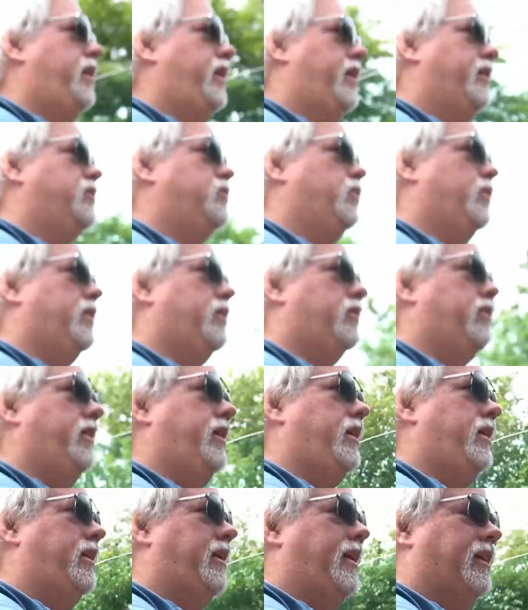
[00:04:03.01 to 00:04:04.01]
as well.
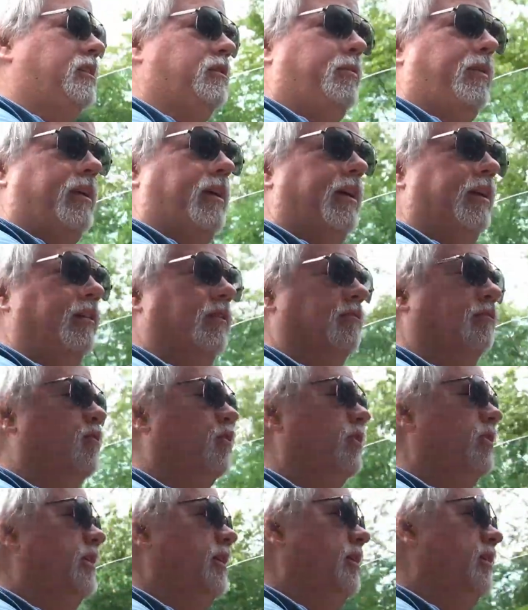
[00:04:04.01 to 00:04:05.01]
And it has about
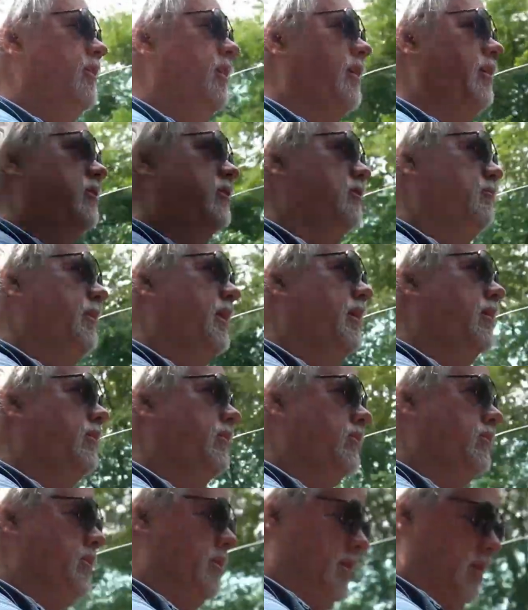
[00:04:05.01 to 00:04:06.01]
114,000
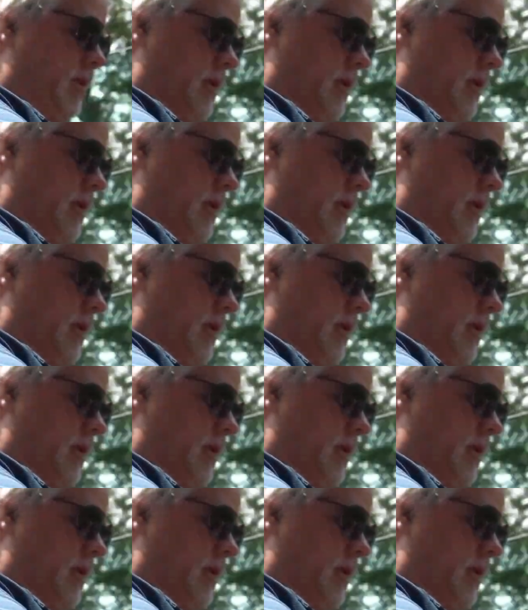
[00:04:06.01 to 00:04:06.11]
miles,